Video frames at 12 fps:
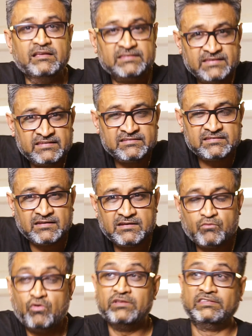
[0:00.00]
assistant
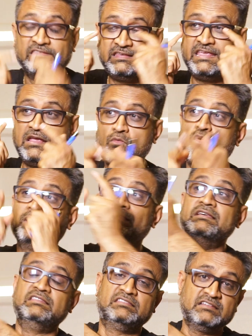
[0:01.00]
was seeing what
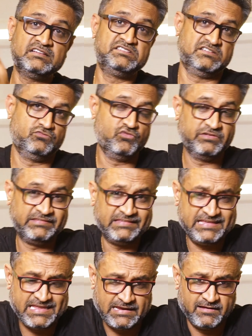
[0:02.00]
the surgeon was
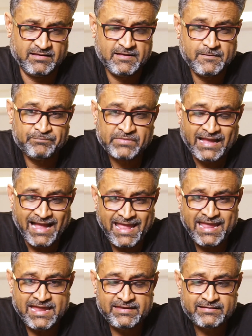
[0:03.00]
seeing.
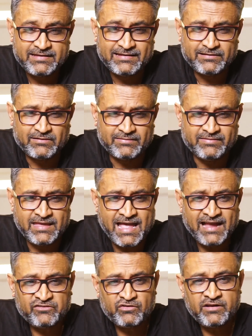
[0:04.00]
And they
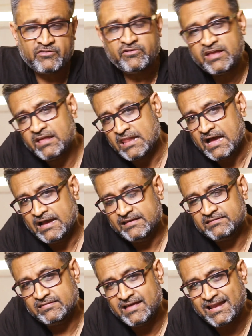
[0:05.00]
actually
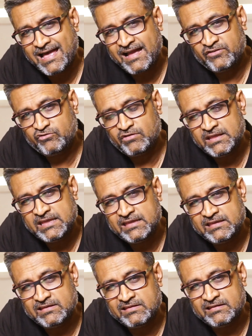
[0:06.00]
realized that actually
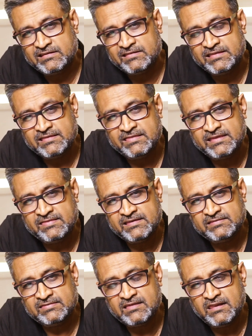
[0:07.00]

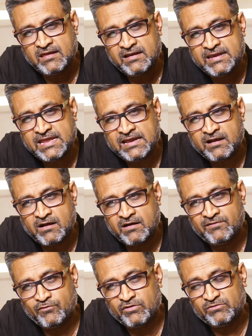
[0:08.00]
the learning
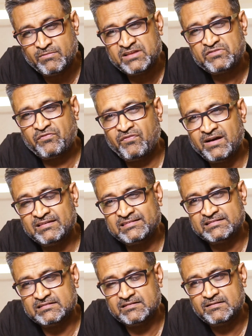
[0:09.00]
curve was much
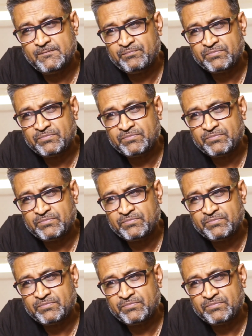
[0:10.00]
faster